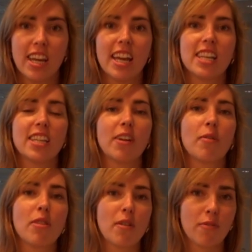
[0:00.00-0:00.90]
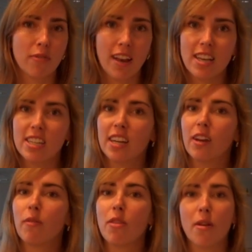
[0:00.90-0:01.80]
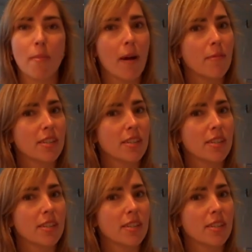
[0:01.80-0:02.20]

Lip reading: Share it with your friend, share it with your mom,